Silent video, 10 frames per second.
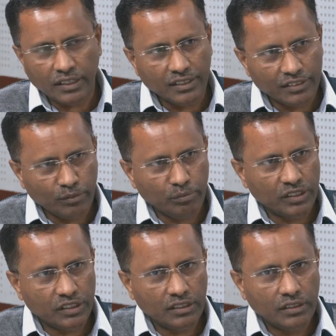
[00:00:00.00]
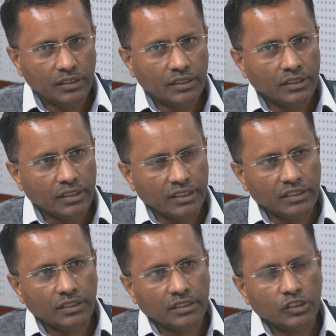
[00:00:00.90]
the submission. In
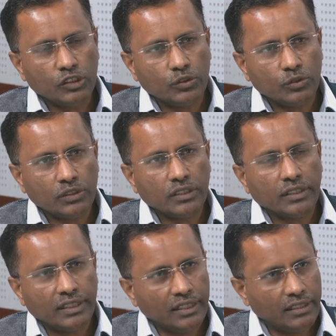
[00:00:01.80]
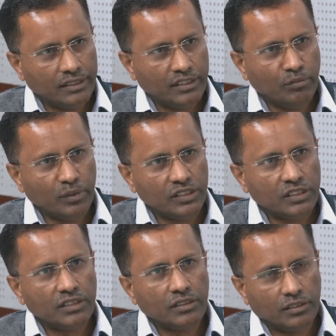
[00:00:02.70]
the institution, again as I
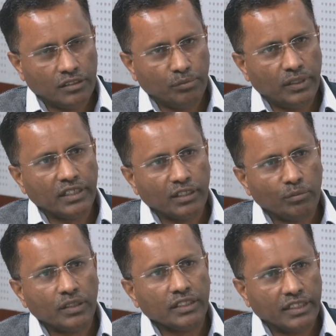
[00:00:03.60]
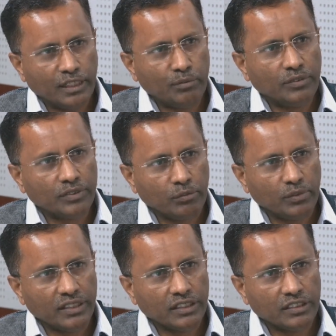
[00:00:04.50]
mentioned, depending upon the type of the
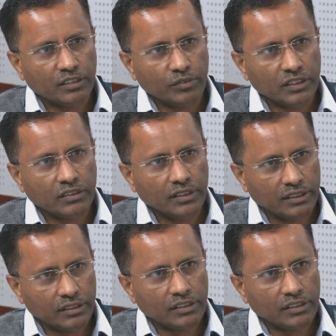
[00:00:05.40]
application which the existing